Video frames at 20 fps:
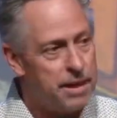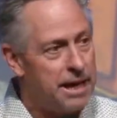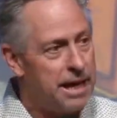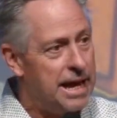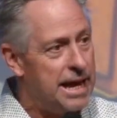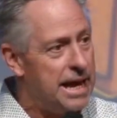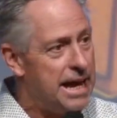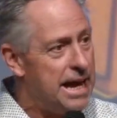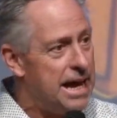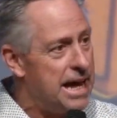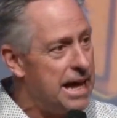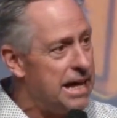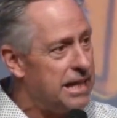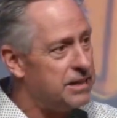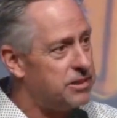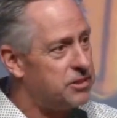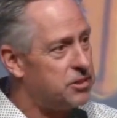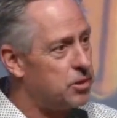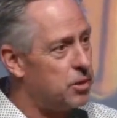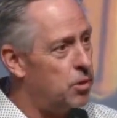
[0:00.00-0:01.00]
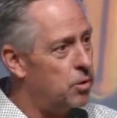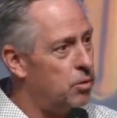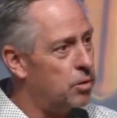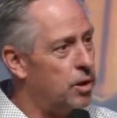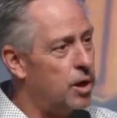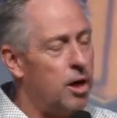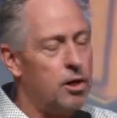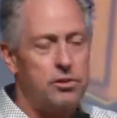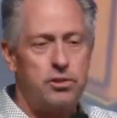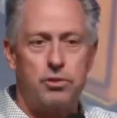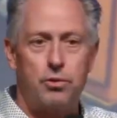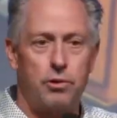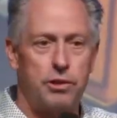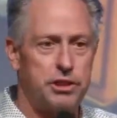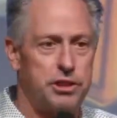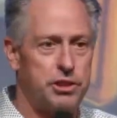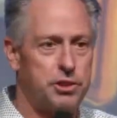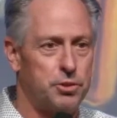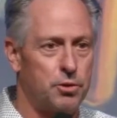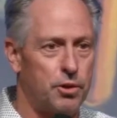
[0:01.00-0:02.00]
And so, long
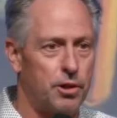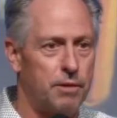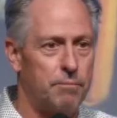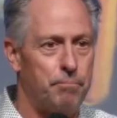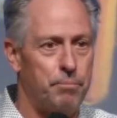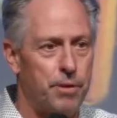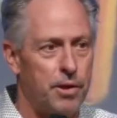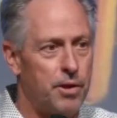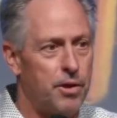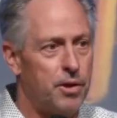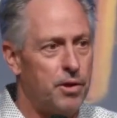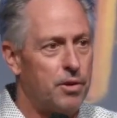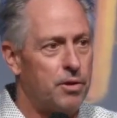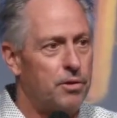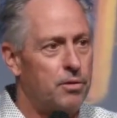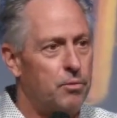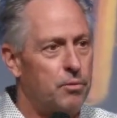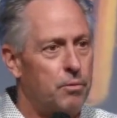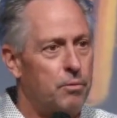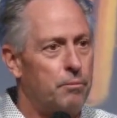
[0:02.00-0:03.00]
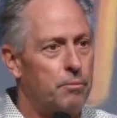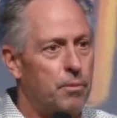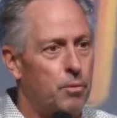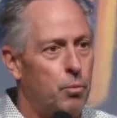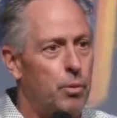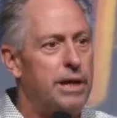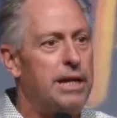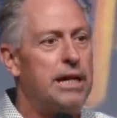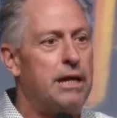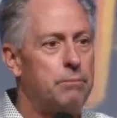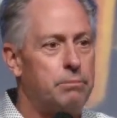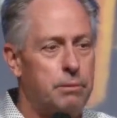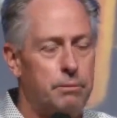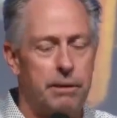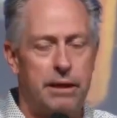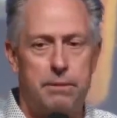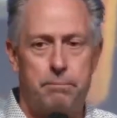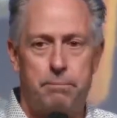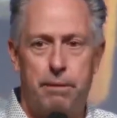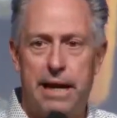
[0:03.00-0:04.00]
story short, we helped
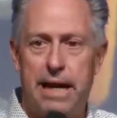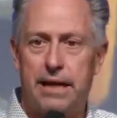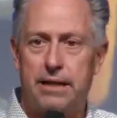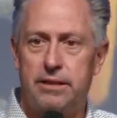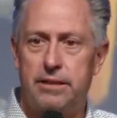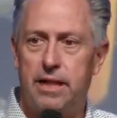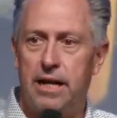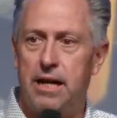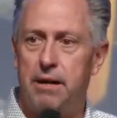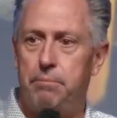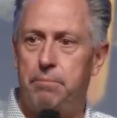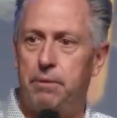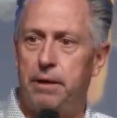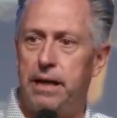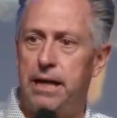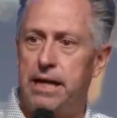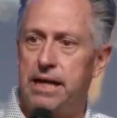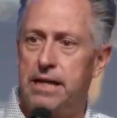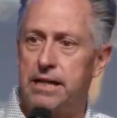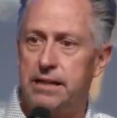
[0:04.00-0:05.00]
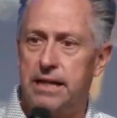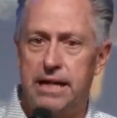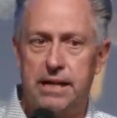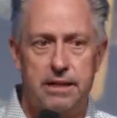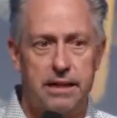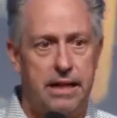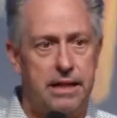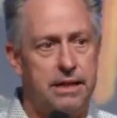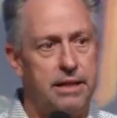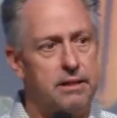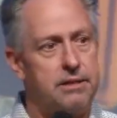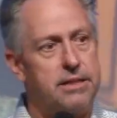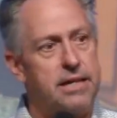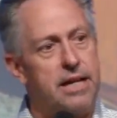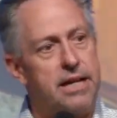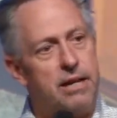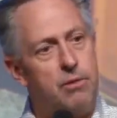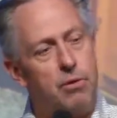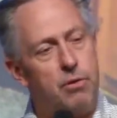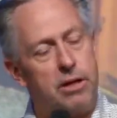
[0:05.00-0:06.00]
him get packed up, and, and, and
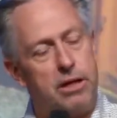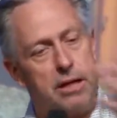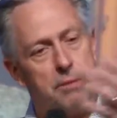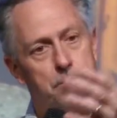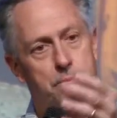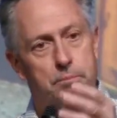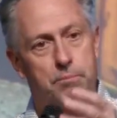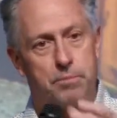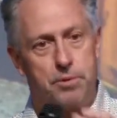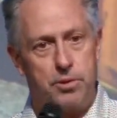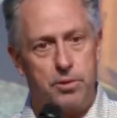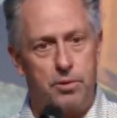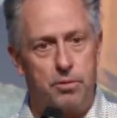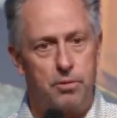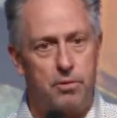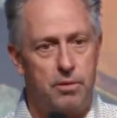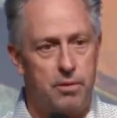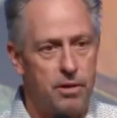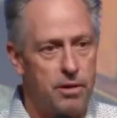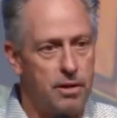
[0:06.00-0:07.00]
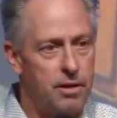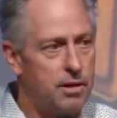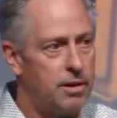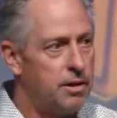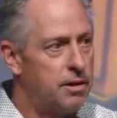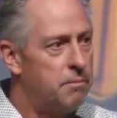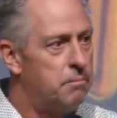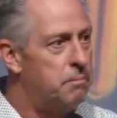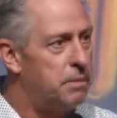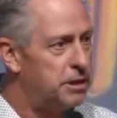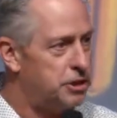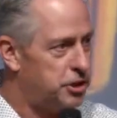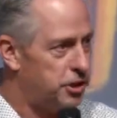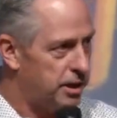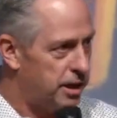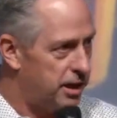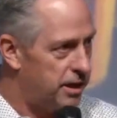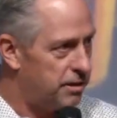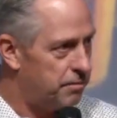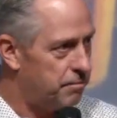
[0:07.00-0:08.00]
Teddy went up to
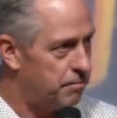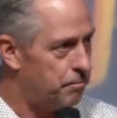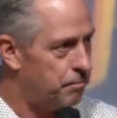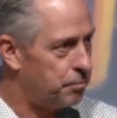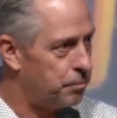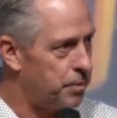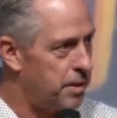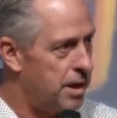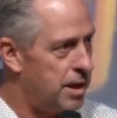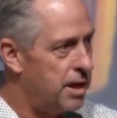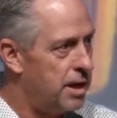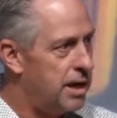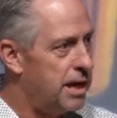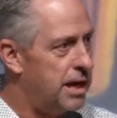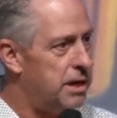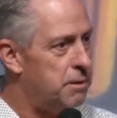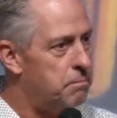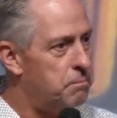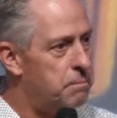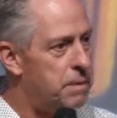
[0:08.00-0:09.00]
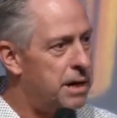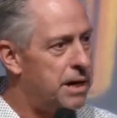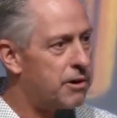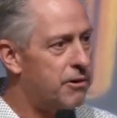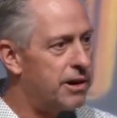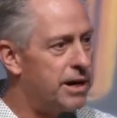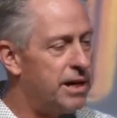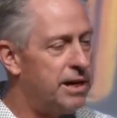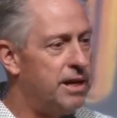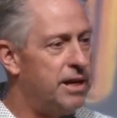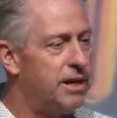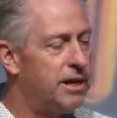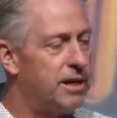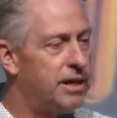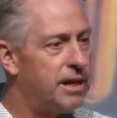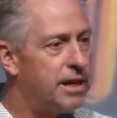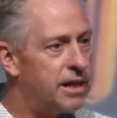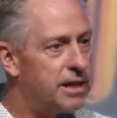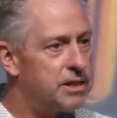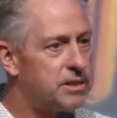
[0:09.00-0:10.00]
Michigan and married
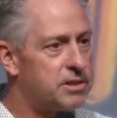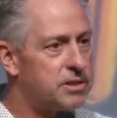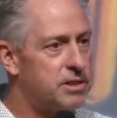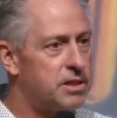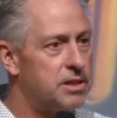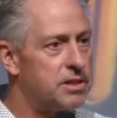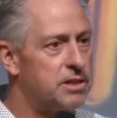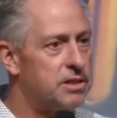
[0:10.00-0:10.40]
his